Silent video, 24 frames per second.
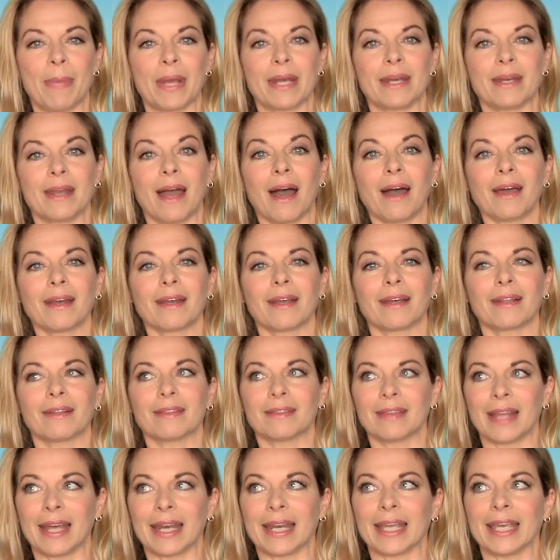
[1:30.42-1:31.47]
but not
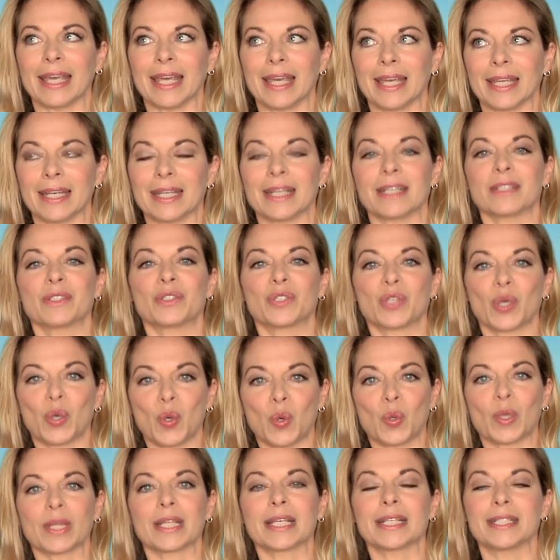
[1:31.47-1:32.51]
letting it
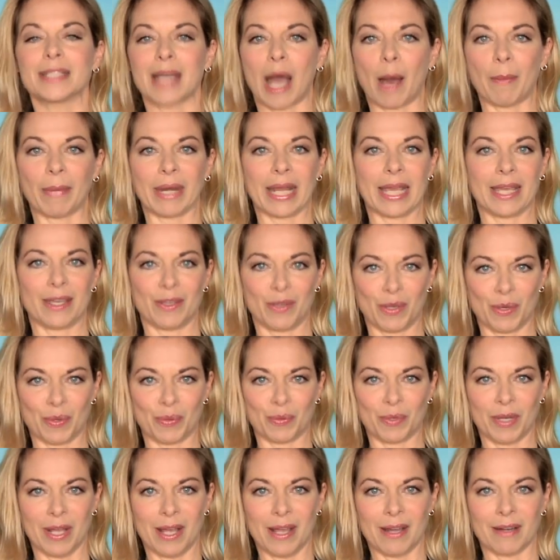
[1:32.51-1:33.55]
totally dominate
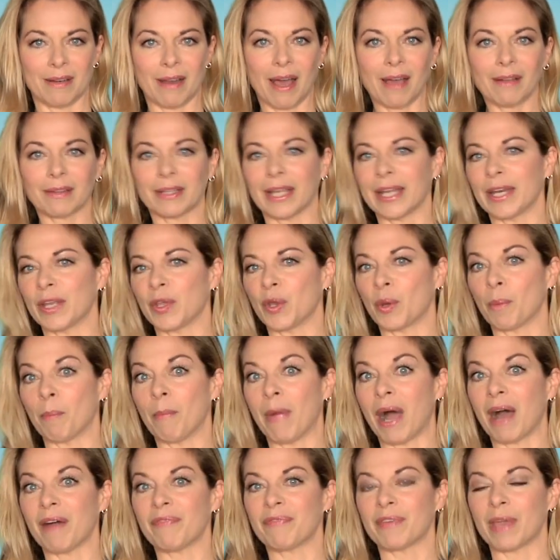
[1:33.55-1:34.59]
you, not letting your
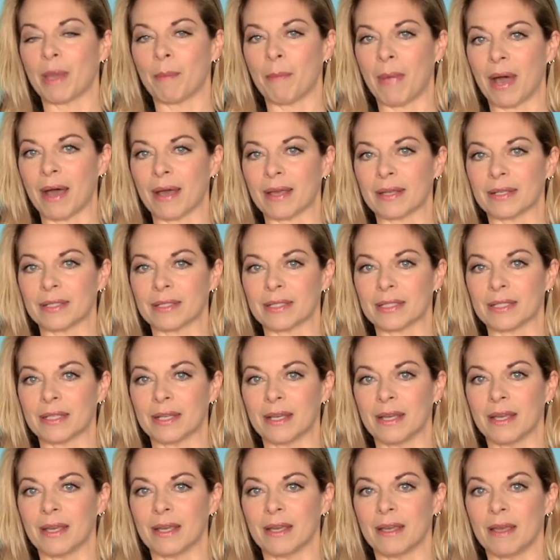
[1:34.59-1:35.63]
mafia mind
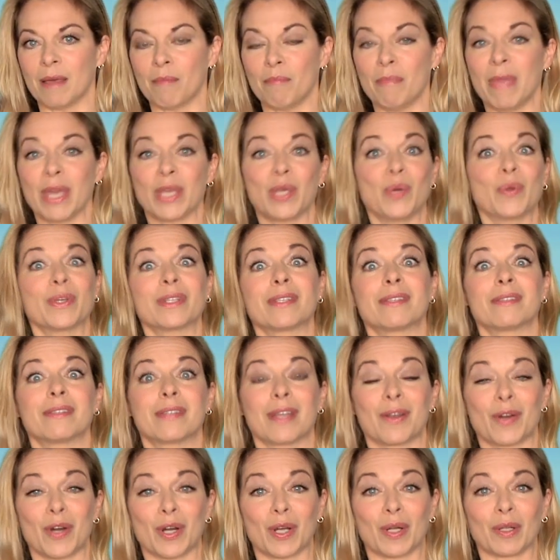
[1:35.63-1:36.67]
make you
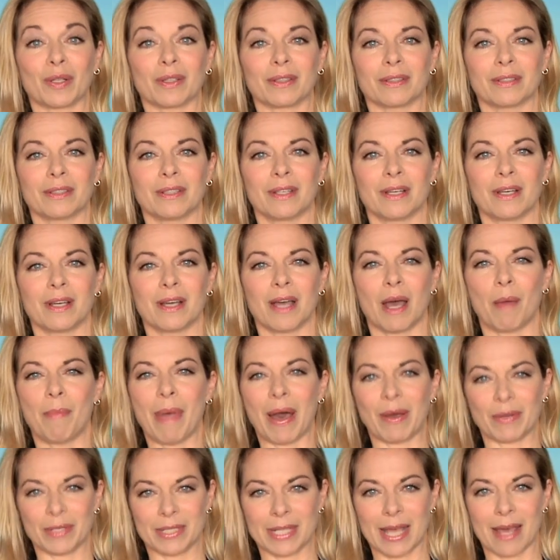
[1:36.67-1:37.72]
hysterical
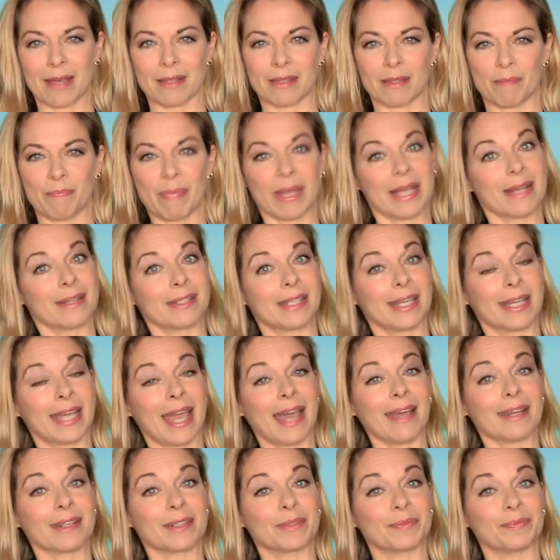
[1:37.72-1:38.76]
about death, because it
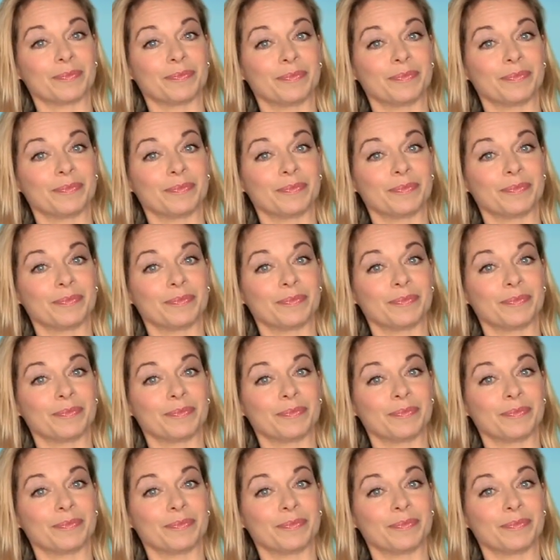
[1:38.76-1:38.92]
can.